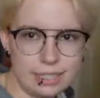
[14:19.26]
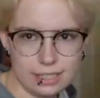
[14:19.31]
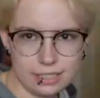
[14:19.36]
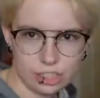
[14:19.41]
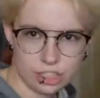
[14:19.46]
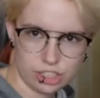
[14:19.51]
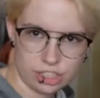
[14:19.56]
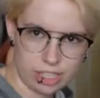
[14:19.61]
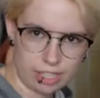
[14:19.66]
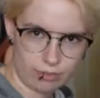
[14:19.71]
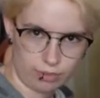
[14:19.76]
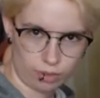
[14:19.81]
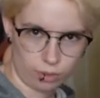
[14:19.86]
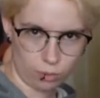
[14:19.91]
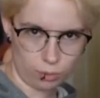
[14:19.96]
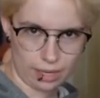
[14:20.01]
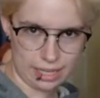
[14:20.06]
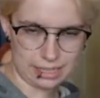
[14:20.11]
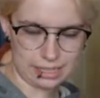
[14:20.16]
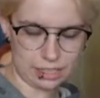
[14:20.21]
just different
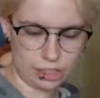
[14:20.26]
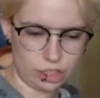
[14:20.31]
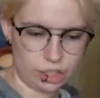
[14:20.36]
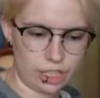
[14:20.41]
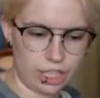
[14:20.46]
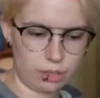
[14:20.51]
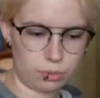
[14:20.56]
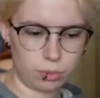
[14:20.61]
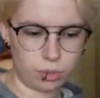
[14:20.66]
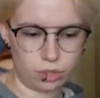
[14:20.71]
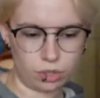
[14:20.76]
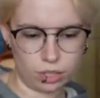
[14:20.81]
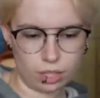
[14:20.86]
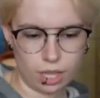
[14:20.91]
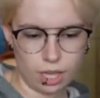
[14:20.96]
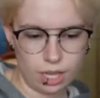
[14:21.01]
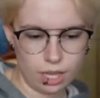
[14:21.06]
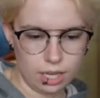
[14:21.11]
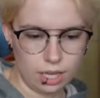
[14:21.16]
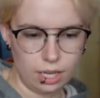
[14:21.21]
ways in general.
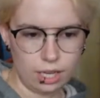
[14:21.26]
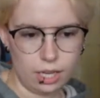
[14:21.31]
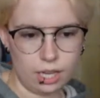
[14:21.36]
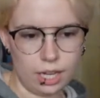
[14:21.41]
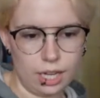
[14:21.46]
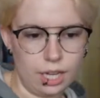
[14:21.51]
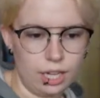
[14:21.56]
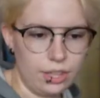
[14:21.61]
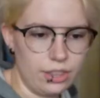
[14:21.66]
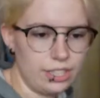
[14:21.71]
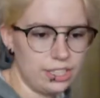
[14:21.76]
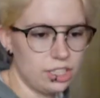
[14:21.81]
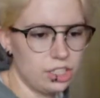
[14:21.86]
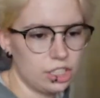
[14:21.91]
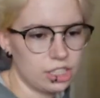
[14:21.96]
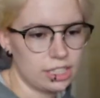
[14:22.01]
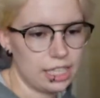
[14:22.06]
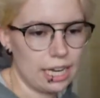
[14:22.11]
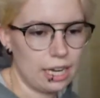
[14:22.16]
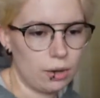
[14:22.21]
This is
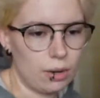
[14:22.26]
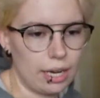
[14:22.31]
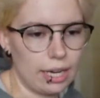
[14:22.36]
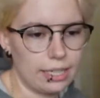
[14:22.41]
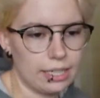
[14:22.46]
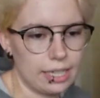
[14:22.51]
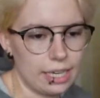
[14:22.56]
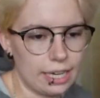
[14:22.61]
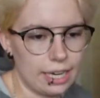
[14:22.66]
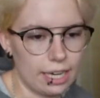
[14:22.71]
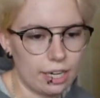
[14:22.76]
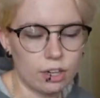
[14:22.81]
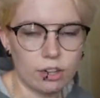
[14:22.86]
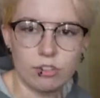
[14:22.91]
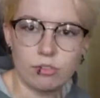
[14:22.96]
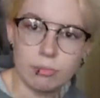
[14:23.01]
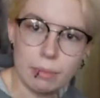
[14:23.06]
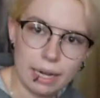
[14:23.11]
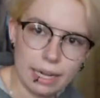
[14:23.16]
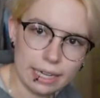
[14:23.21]
just how I take care
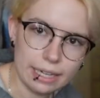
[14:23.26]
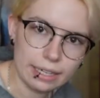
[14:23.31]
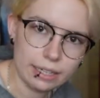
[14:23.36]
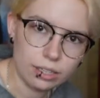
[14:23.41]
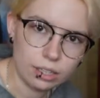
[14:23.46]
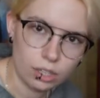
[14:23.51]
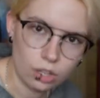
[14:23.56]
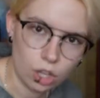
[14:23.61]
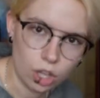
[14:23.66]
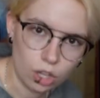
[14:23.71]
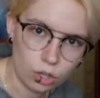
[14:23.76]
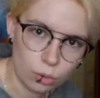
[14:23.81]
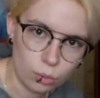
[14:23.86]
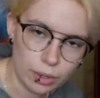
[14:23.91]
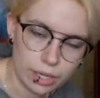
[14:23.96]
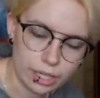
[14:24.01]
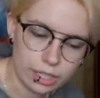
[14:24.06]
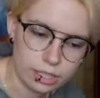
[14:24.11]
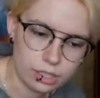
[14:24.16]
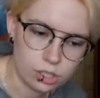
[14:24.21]
of my long
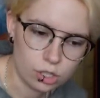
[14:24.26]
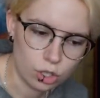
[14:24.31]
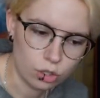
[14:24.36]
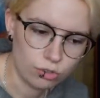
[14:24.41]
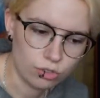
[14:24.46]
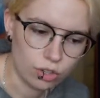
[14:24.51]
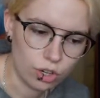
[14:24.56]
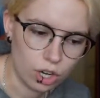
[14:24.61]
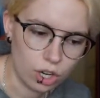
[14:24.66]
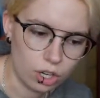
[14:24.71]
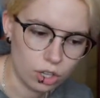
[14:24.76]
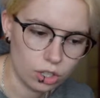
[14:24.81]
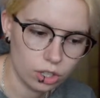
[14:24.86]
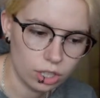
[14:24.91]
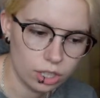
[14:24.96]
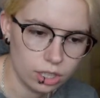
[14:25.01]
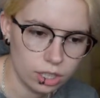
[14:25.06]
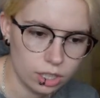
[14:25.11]
wigs overall.